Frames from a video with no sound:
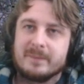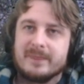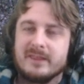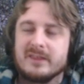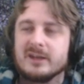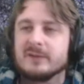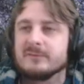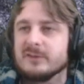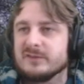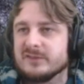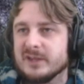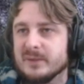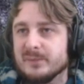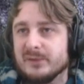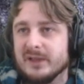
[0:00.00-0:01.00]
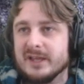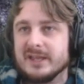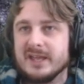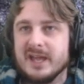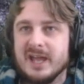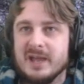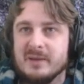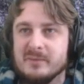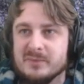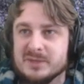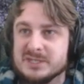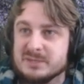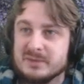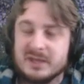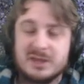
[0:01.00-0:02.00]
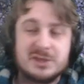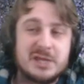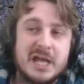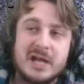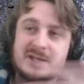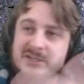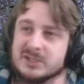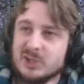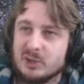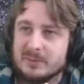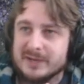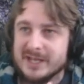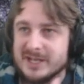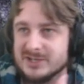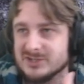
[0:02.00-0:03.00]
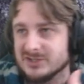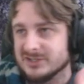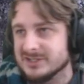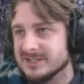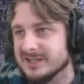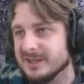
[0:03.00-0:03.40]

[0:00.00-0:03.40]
And then a 15-player game, there's going to be 1,000 nominations,